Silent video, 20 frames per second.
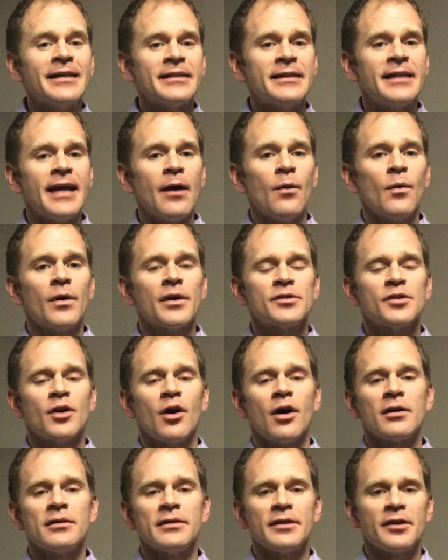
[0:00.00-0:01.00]
Today I want to
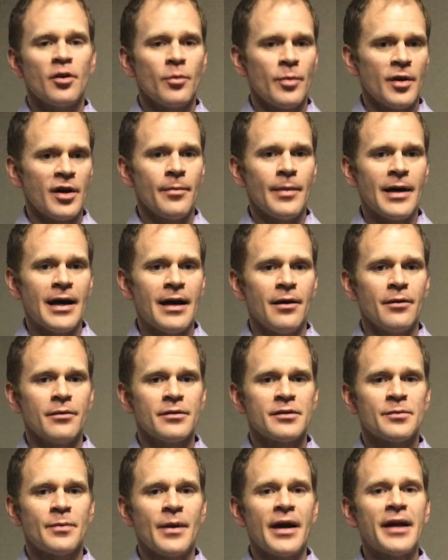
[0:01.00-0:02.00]
talk a little bit about
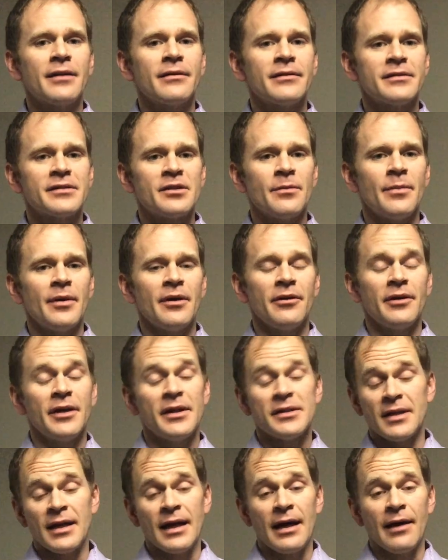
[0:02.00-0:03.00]
spinal
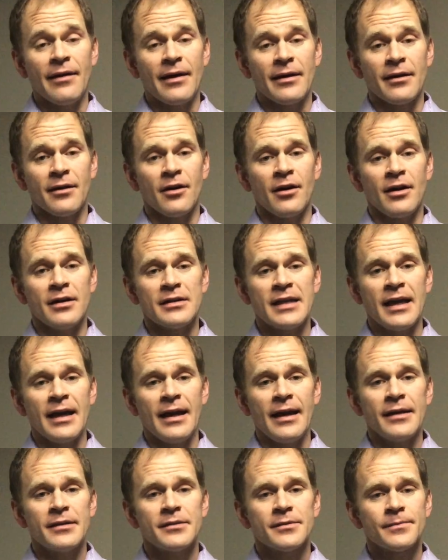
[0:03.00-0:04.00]
instabilities and how that can cause
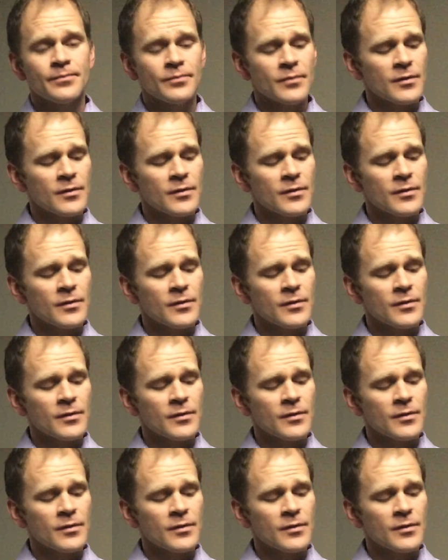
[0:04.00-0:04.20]
headaches.